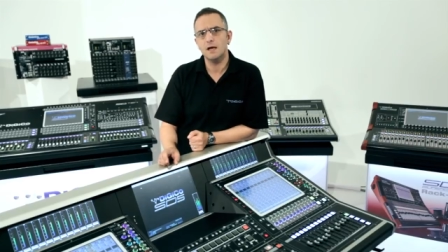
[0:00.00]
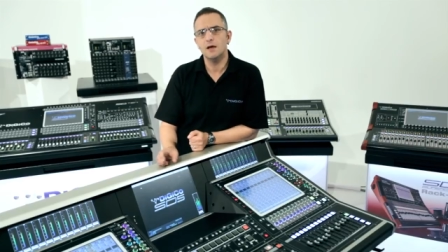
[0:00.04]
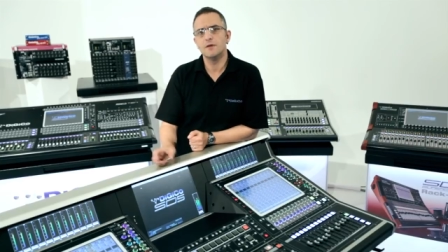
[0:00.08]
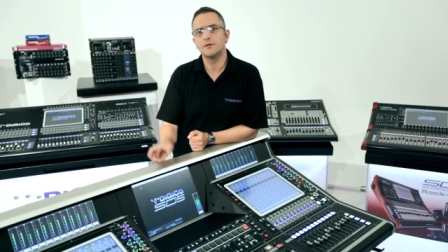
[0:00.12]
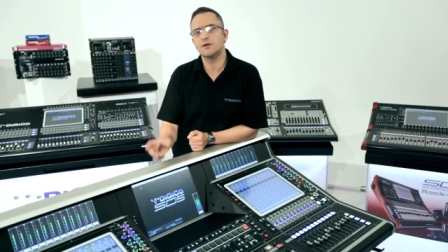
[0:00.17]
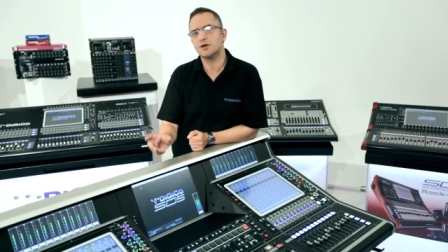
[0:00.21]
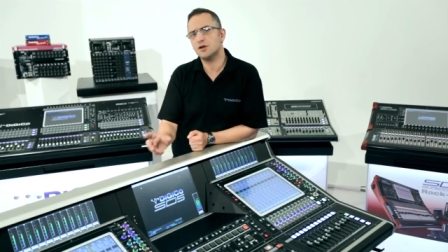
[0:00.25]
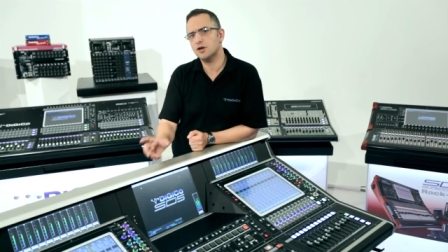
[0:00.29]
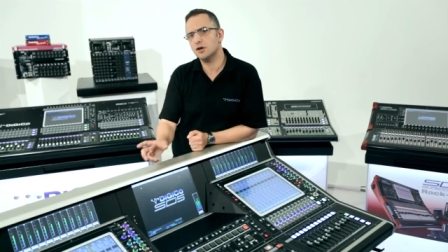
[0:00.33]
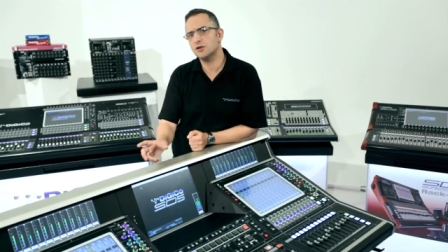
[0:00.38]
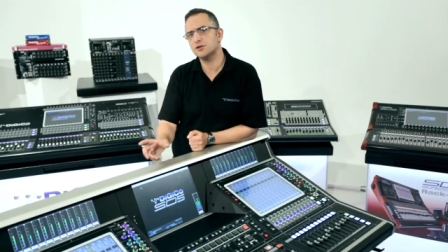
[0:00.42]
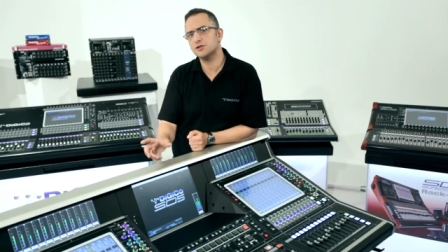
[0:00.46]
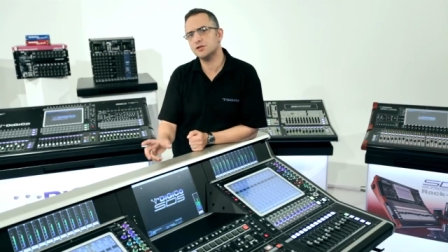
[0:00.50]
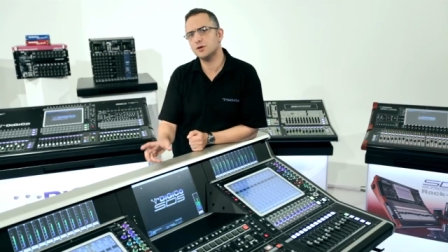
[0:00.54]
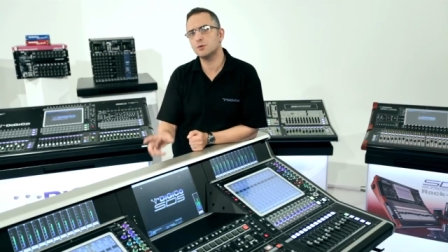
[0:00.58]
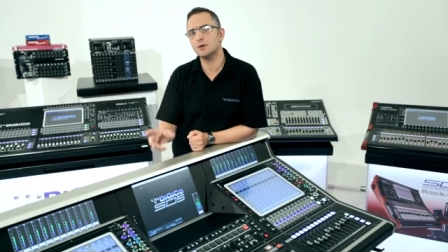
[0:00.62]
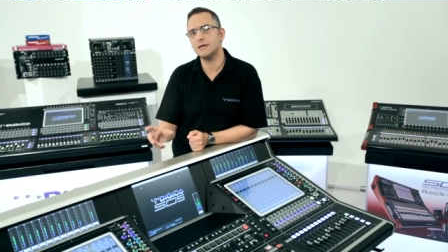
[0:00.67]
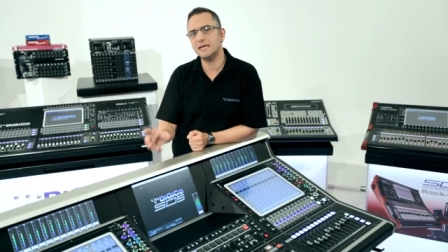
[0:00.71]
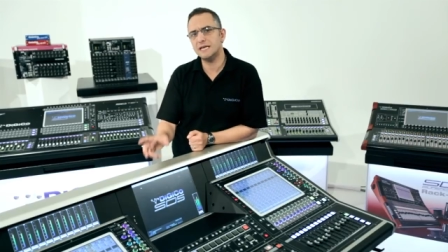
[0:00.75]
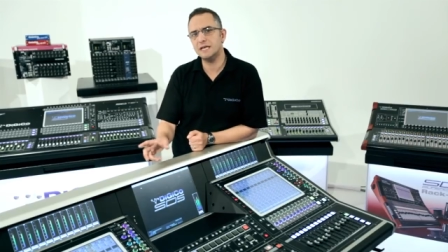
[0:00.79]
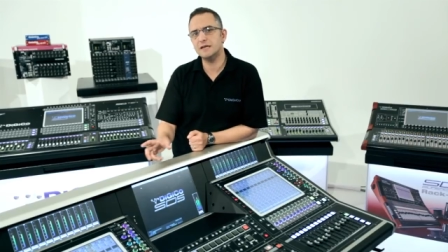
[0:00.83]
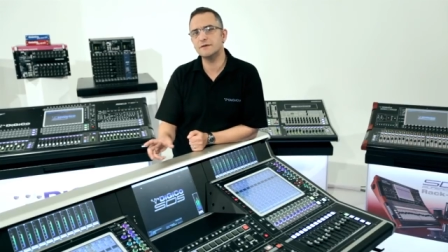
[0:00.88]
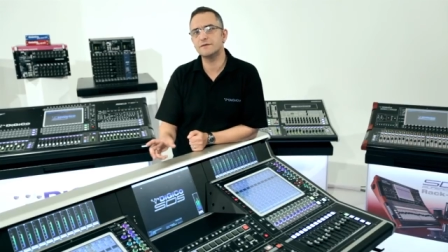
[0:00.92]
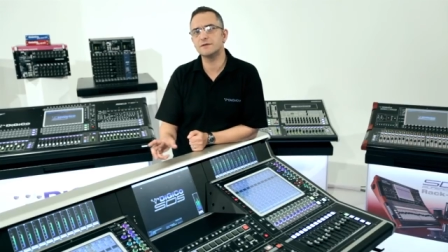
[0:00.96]
The console
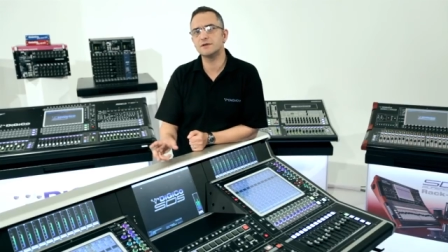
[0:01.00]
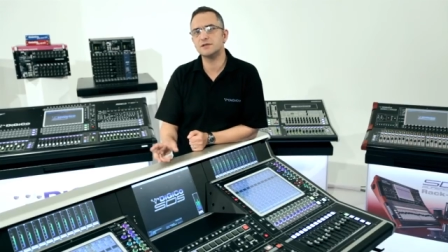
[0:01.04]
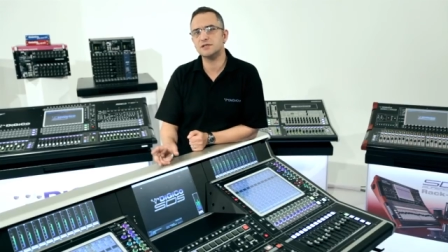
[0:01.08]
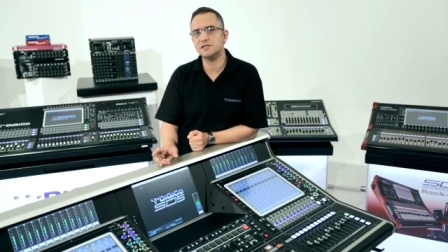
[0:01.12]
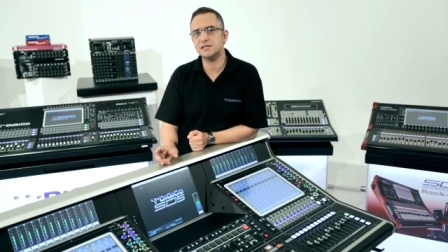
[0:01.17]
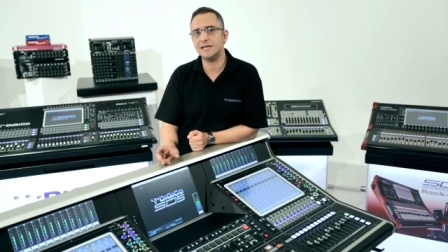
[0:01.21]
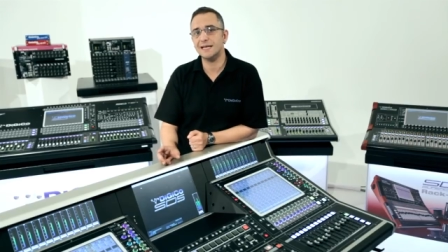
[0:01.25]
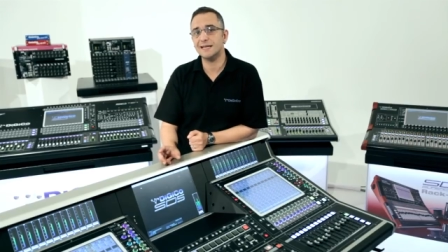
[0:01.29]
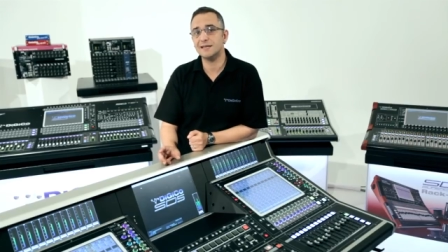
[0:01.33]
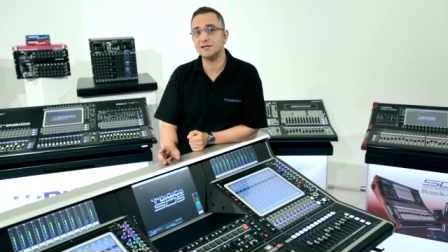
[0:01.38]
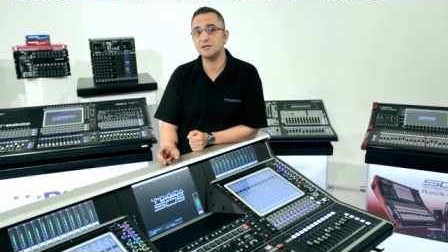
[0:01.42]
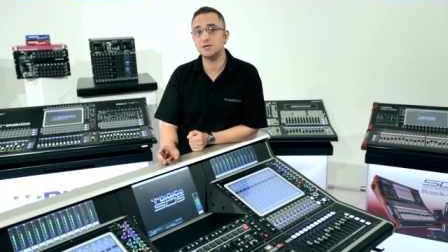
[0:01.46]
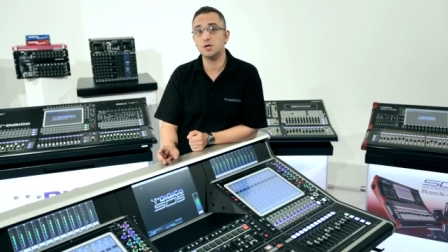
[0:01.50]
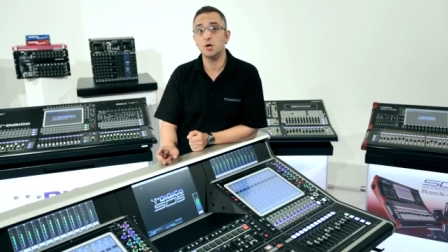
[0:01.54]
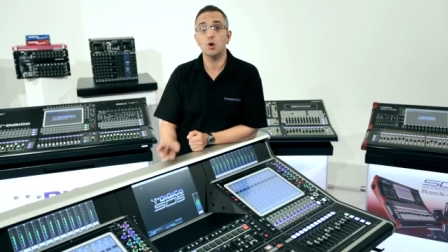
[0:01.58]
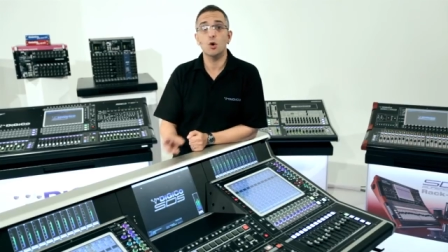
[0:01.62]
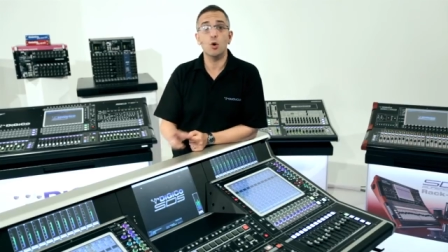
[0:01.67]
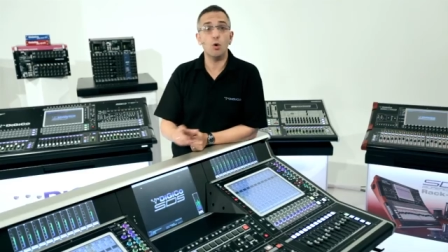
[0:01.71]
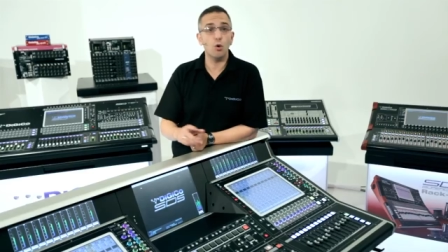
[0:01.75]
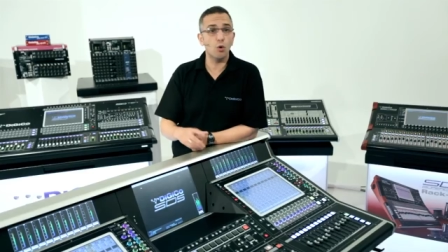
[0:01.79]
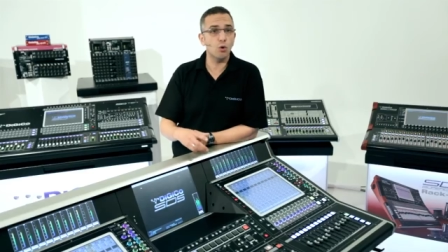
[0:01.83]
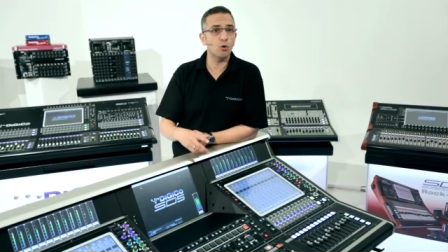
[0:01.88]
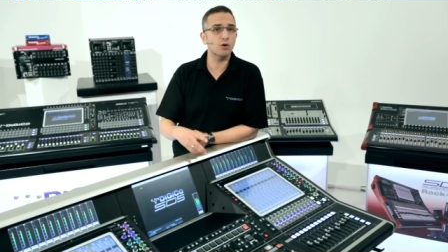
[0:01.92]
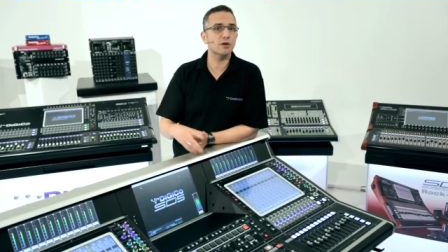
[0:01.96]
even sends
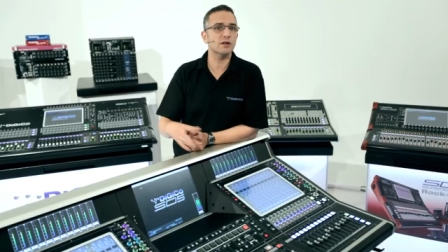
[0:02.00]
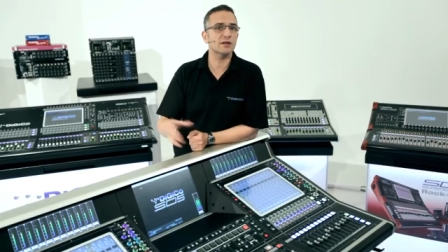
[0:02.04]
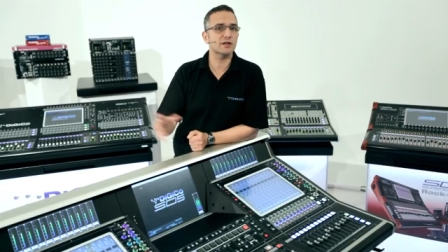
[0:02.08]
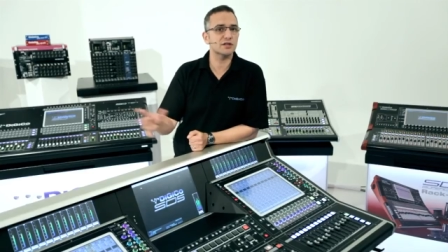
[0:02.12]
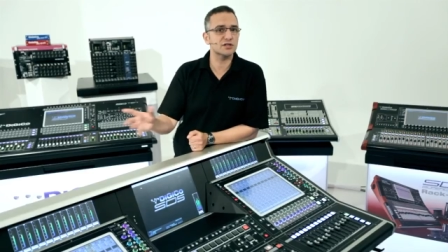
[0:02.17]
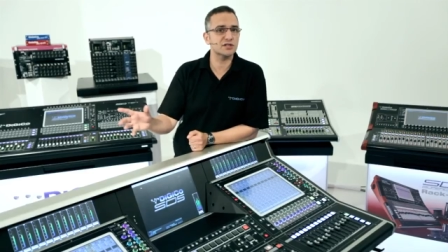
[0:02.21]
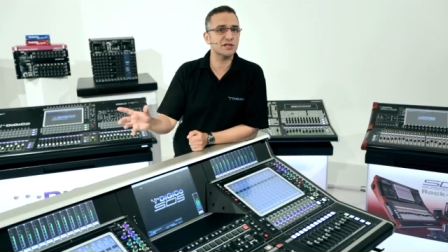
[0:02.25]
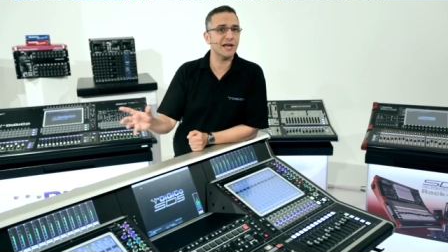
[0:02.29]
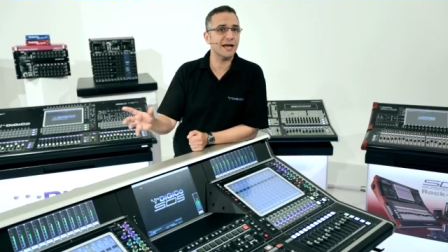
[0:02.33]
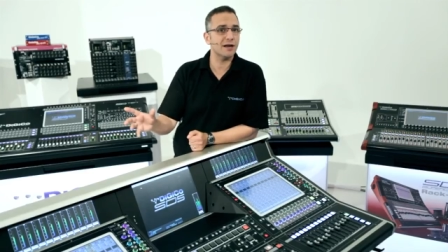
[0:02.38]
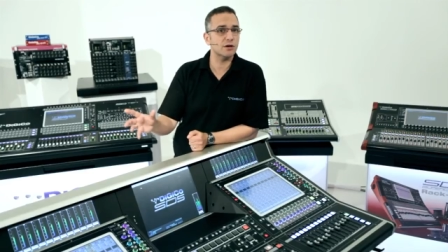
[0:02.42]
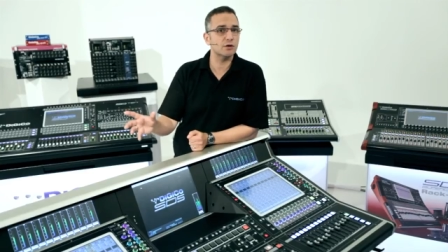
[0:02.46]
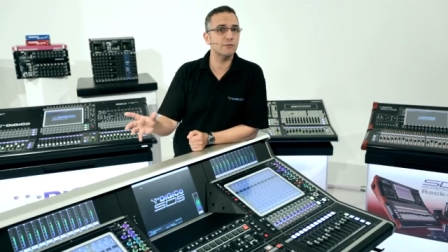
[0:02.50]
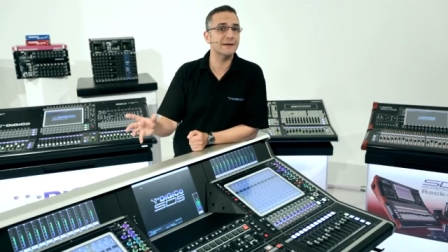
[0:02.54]
all of the channel